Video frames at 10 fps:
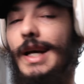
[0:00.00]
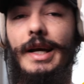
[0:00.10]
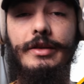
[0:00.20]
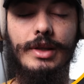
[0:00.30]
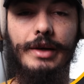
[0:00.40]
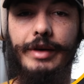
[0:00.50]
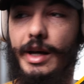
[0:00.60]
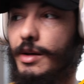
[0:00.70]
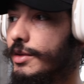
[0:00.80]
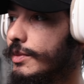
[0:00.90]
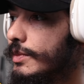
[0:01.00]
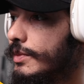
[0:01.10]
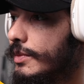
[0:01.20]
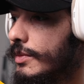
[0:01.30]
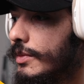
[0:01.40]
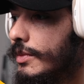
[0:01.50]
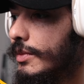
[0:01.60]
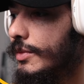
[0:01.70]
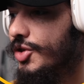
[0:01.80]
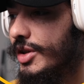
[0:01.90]
title effect,
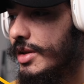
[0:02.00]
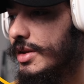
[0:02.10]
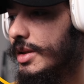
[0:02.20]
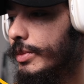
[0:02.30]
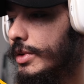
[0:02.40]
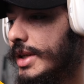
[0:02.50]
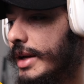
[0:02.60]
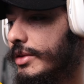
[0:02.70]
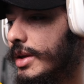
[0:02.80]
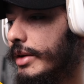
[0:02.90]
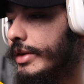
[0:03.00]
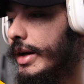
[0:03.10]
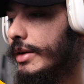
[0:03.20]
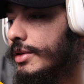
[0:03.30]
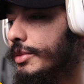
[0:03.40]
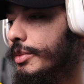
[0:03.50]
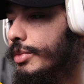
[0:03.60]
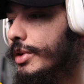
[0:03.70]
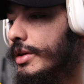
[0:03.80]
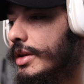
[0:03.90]
just a simple title effect. We
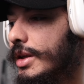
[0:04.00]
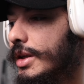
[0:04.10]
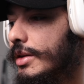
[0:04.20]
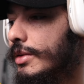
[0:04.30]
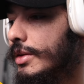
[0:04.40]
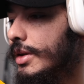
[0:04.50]
put it here,